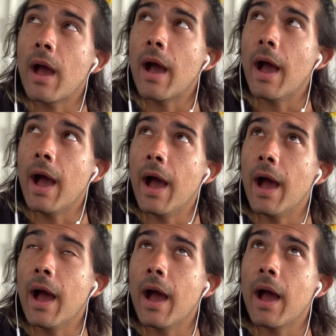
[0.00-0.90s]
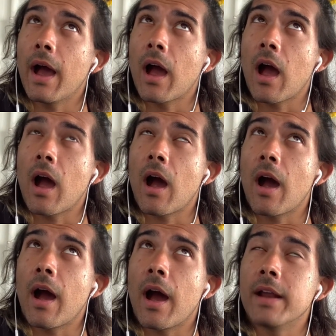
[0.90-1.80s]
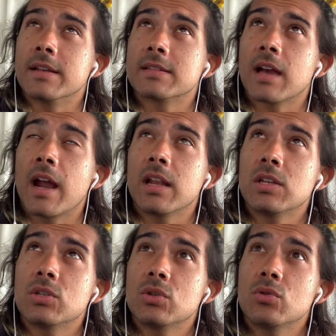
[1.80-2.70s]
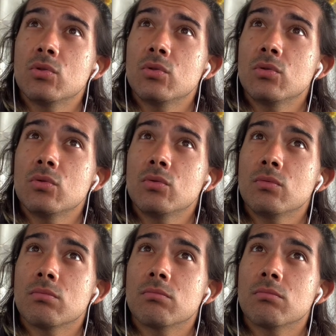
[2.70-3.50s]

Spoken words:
I decided to